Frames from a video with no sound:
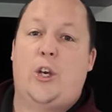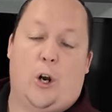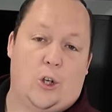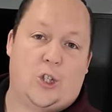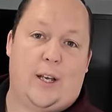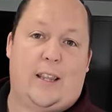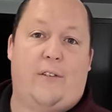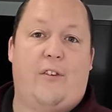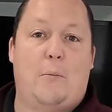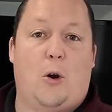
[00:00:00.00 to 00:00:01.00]
You can also get
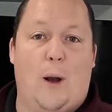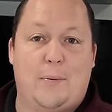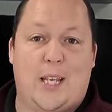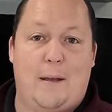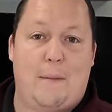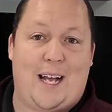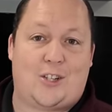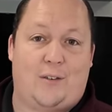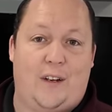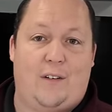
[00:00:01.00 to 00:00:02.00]
there from our website,
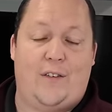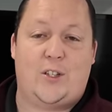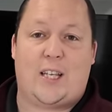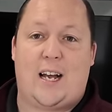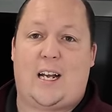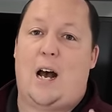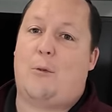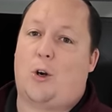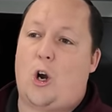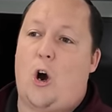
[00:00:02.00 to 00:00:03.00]

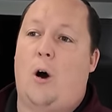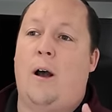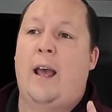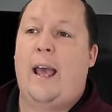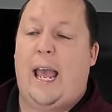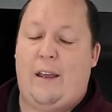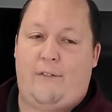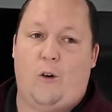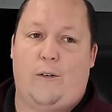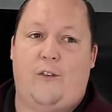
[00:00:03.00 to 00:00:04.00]
mattsrvreviews.com, or call
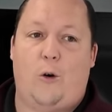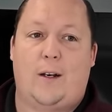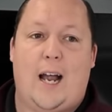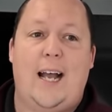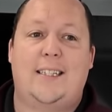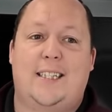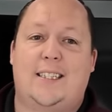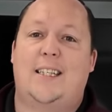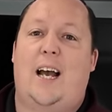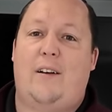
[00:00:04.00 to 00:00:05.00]

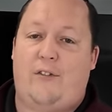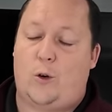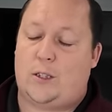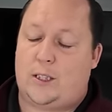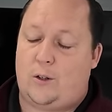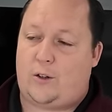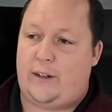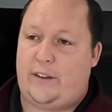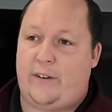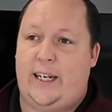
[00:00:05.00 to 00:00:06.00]

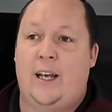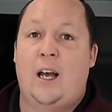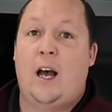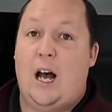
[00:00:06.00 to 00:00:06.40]
844-969-4033.